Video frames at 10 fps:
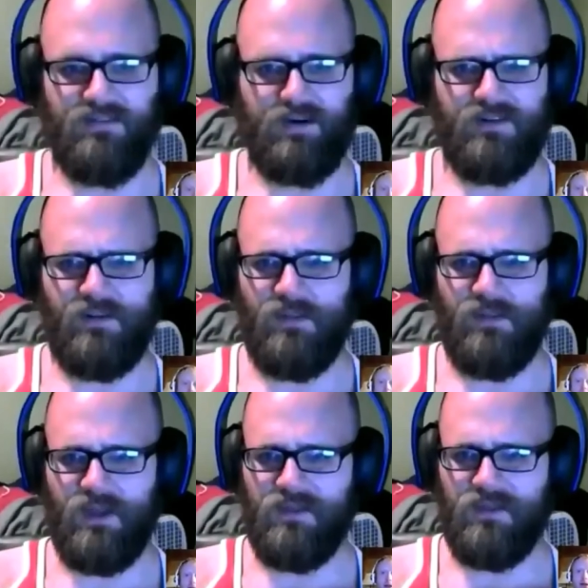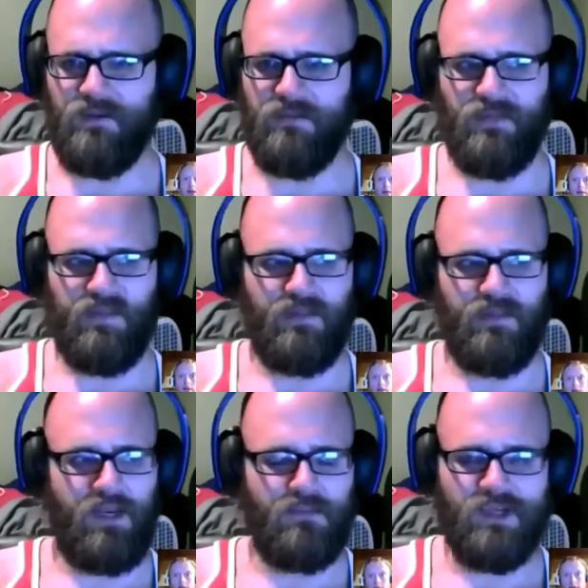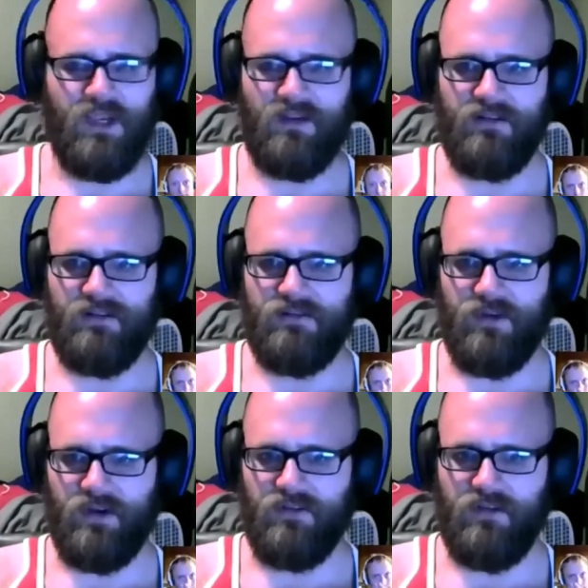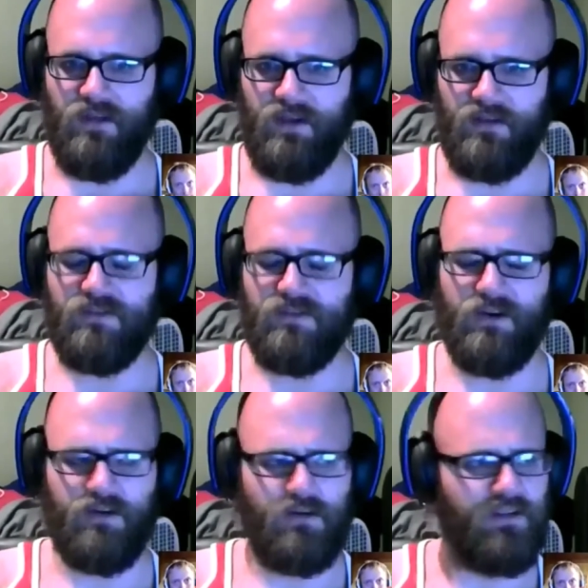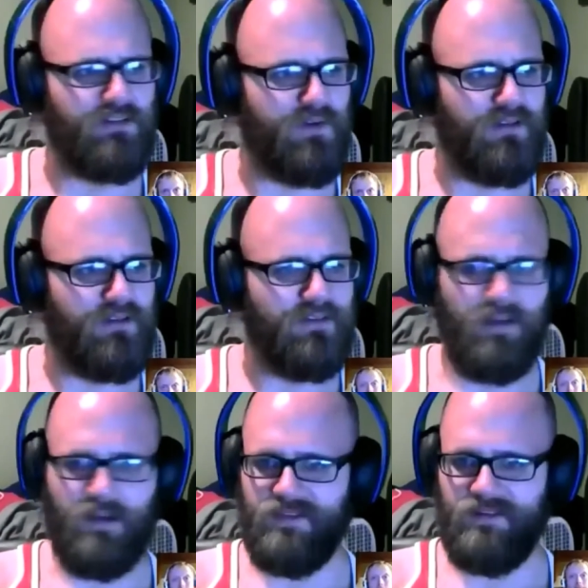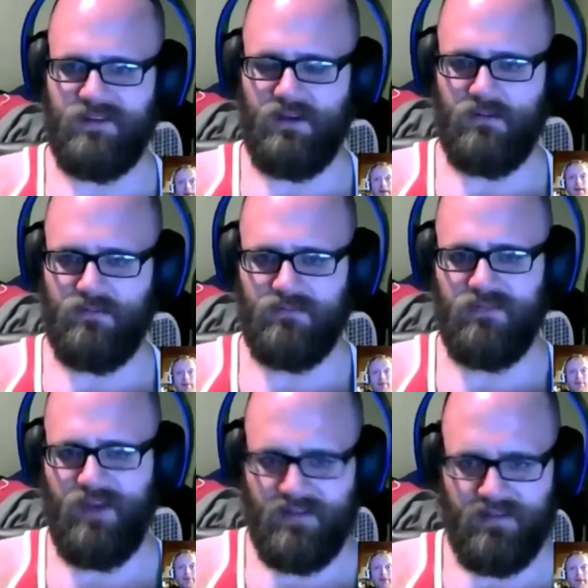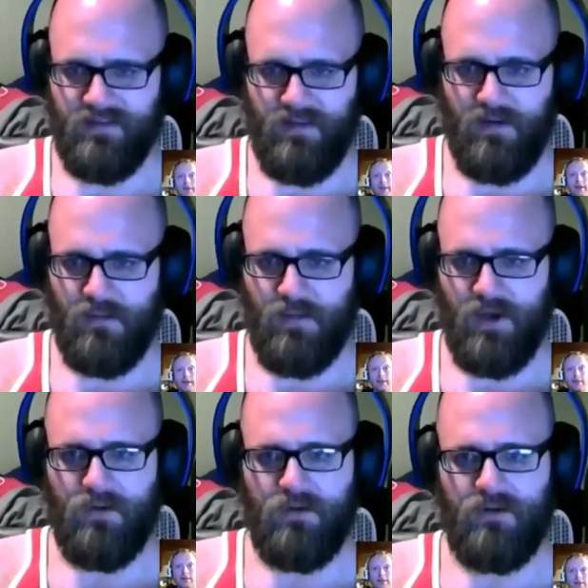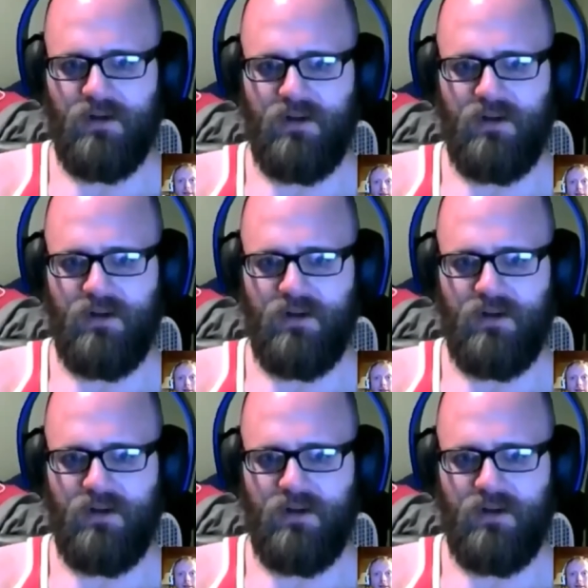I've heard something about the medium chain triglycerides, the MCT fats that they talk about.